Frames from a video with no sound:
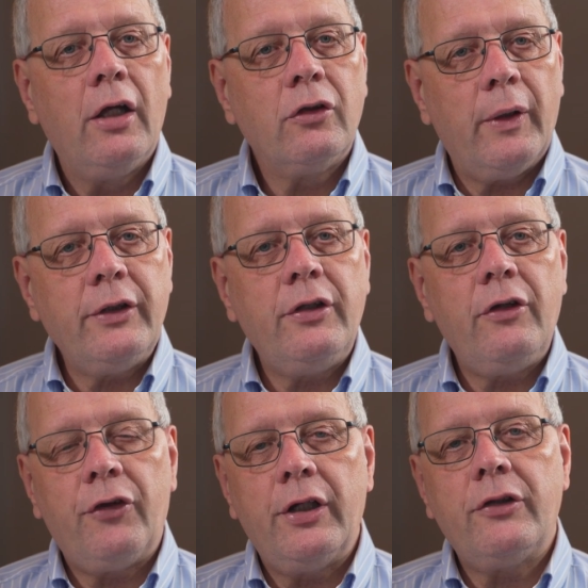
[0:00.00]

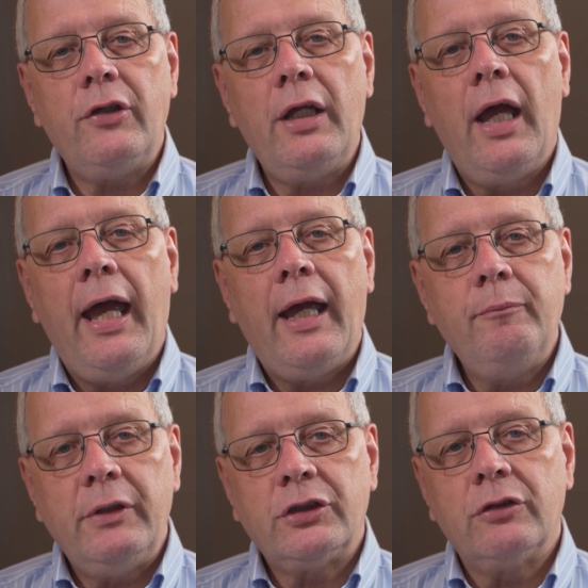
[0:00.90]
2030
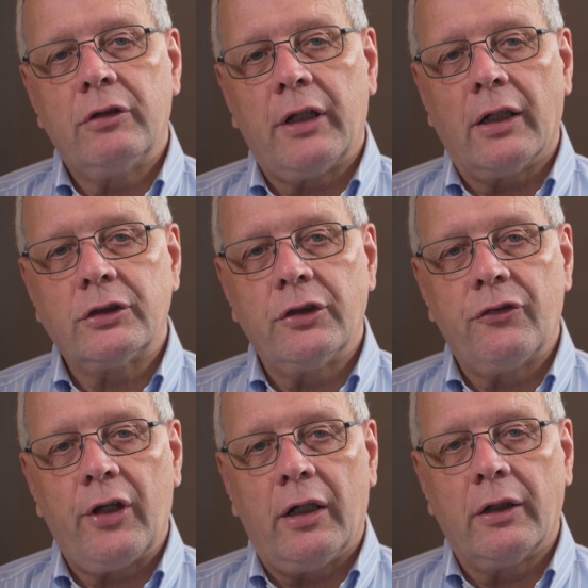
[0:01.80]
emission
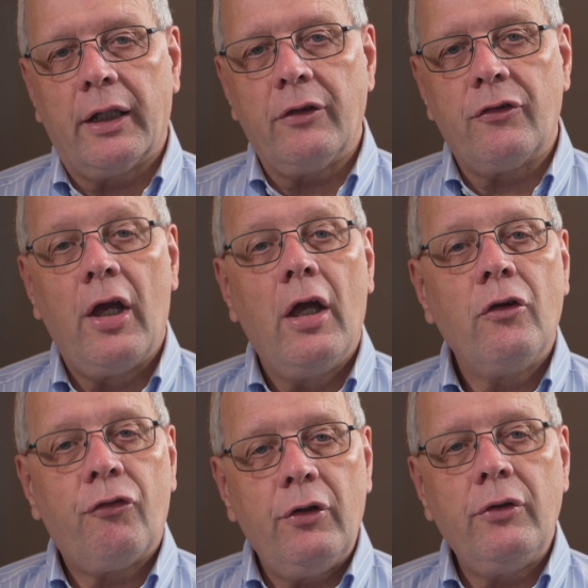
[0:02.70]
reductions targets
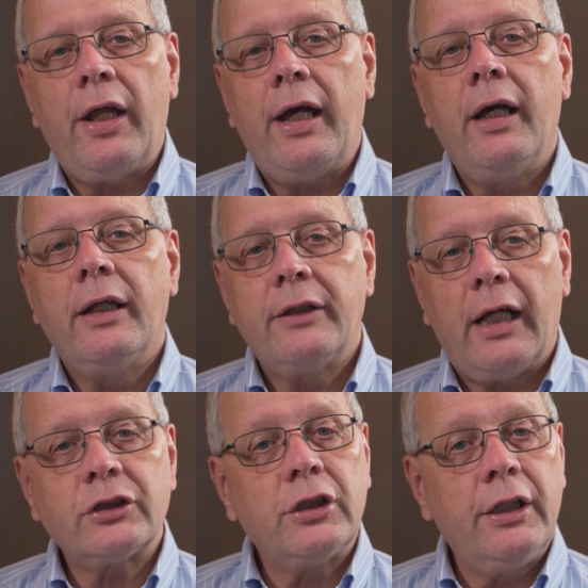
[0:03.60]
through their
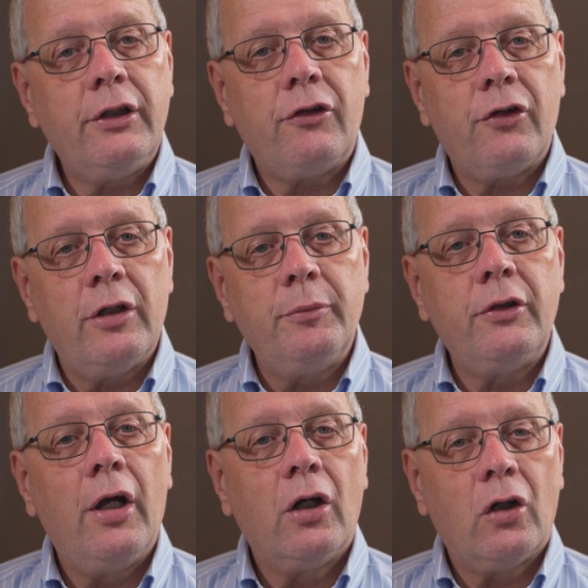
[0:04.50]
nationally
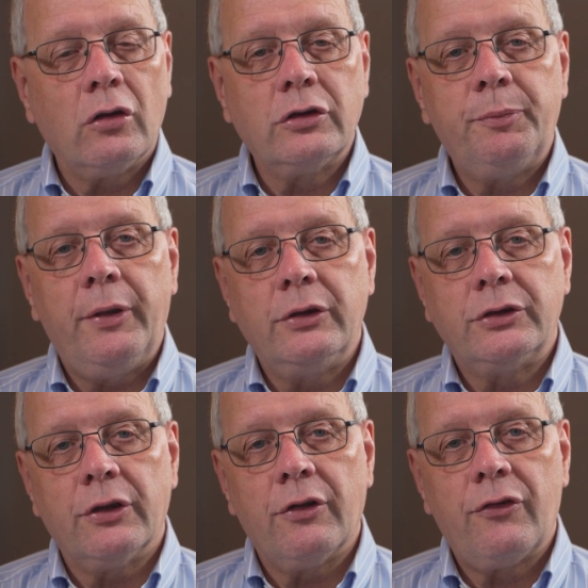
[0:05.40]
determined
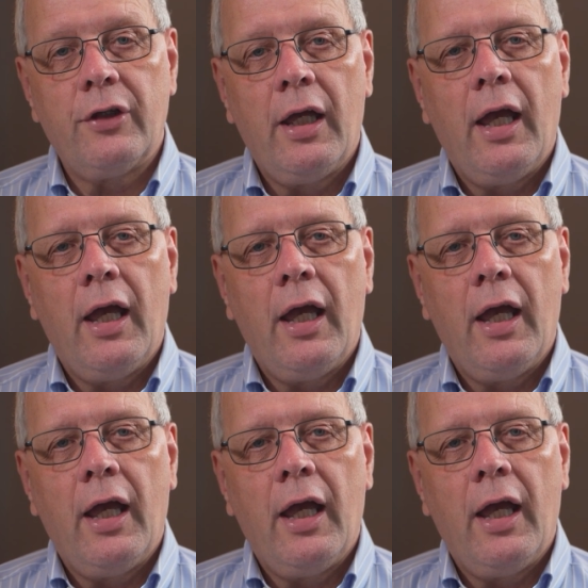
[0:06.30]
contributions